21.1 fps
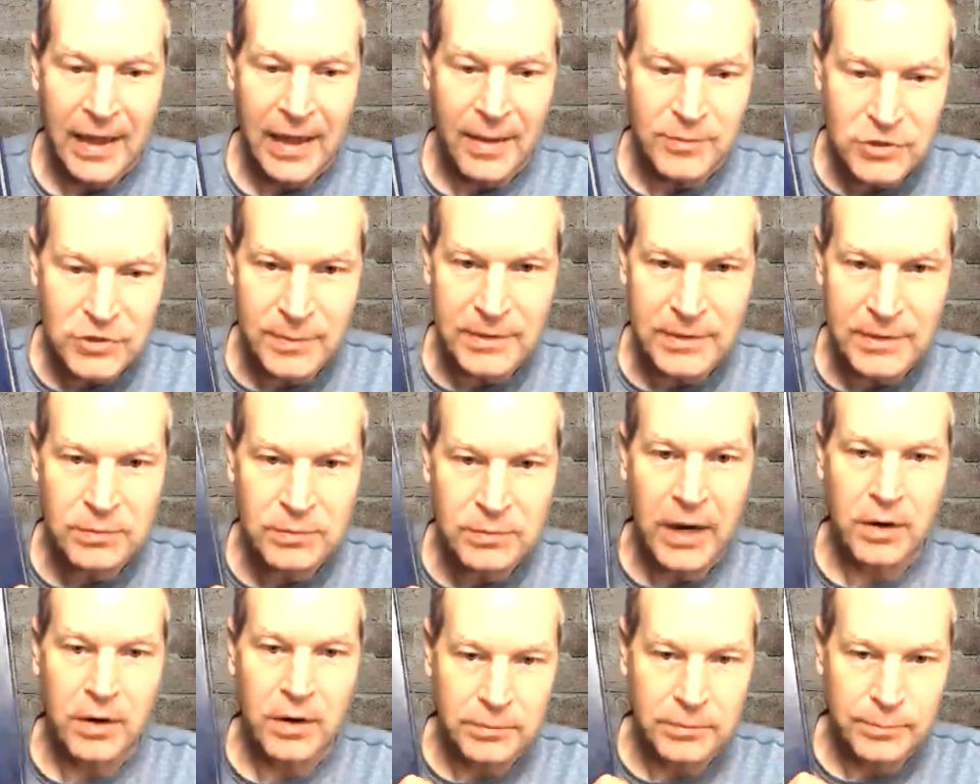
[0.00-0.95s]
If Jimmy
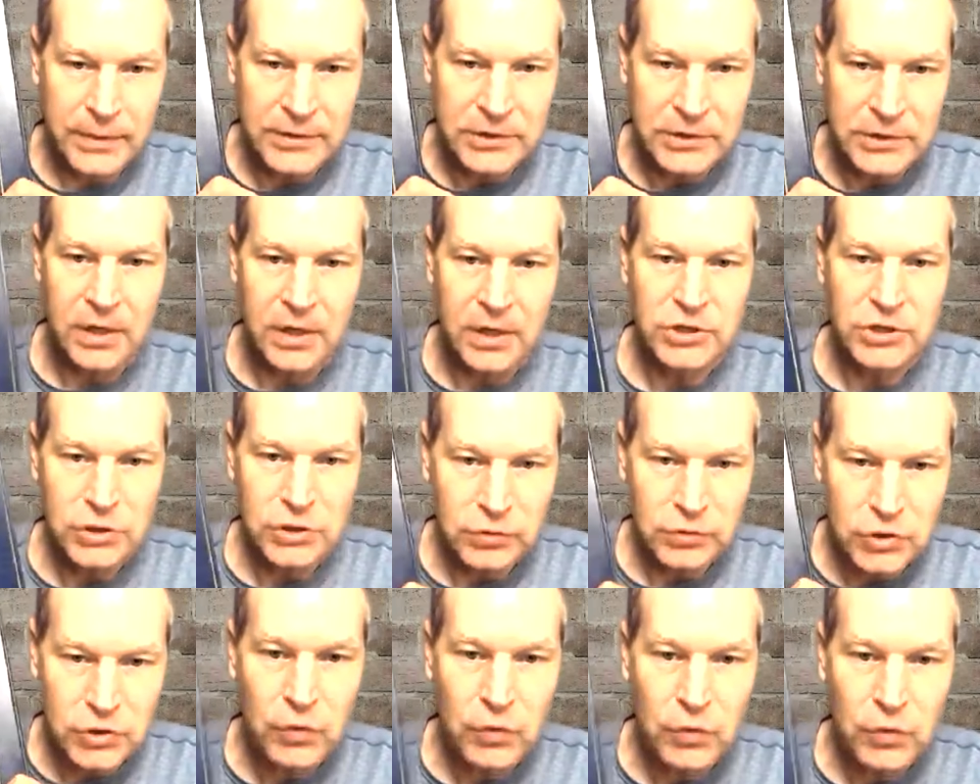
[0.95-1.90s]
Swaggart would be charging
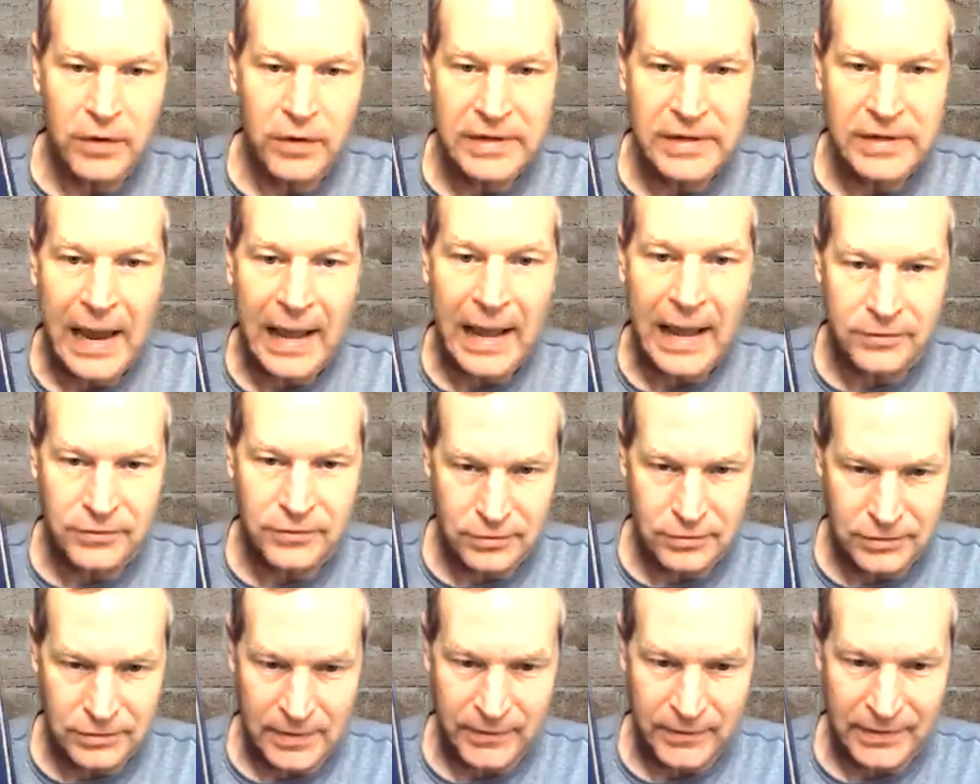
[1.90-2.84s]
you two hundred dollars
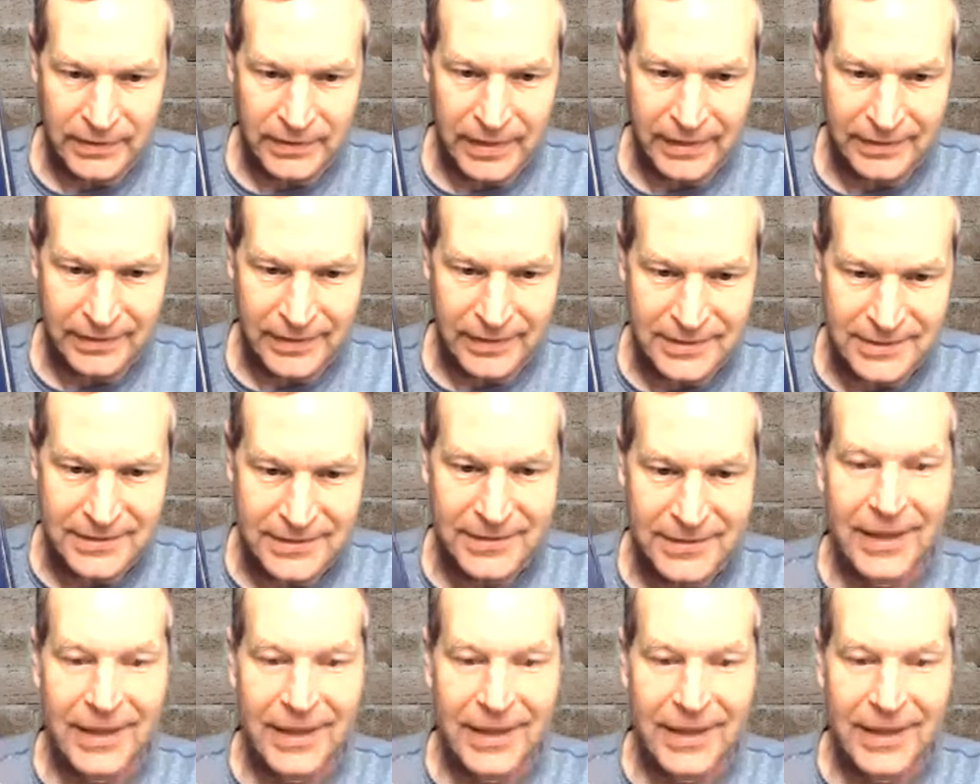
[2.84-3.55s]
for something like this,